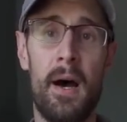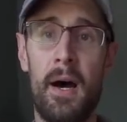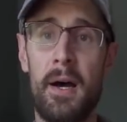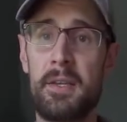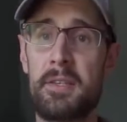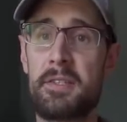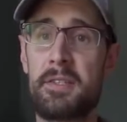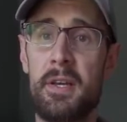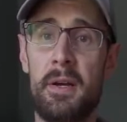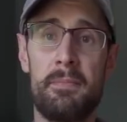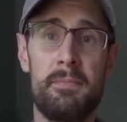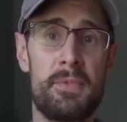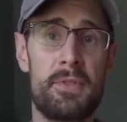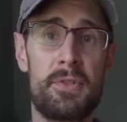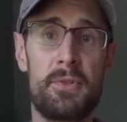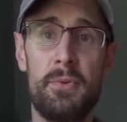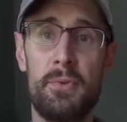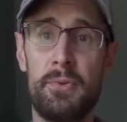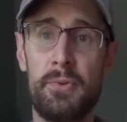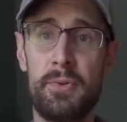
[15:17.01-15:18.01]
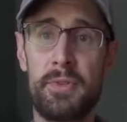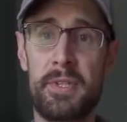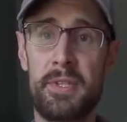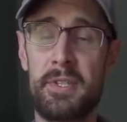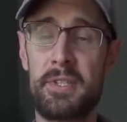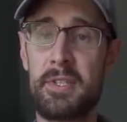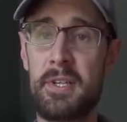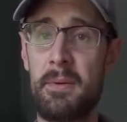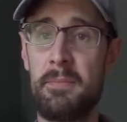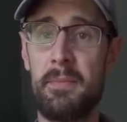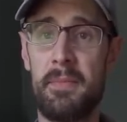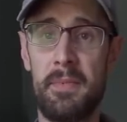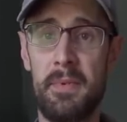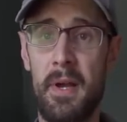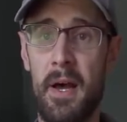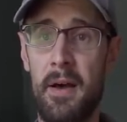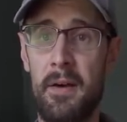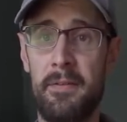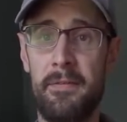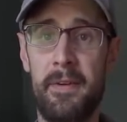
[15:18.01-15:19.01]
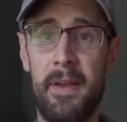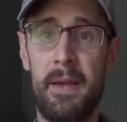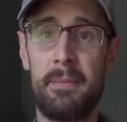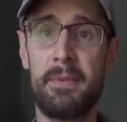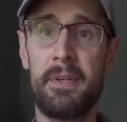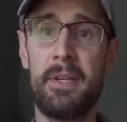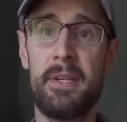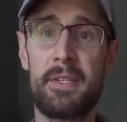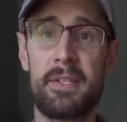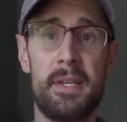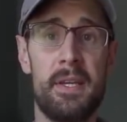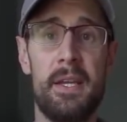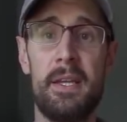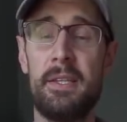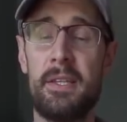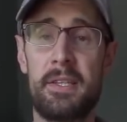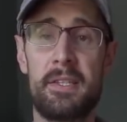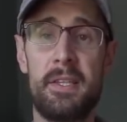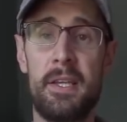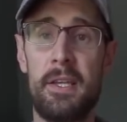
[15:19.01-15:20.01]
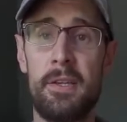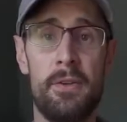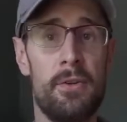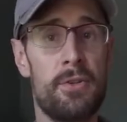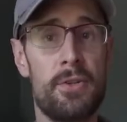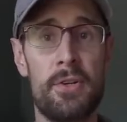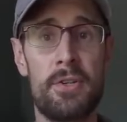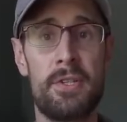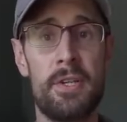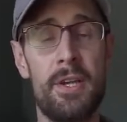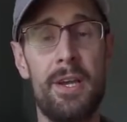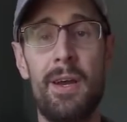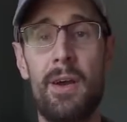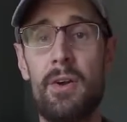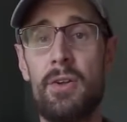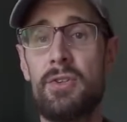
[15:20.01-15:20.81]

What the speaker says: Some schools and some families in the state of New Jersey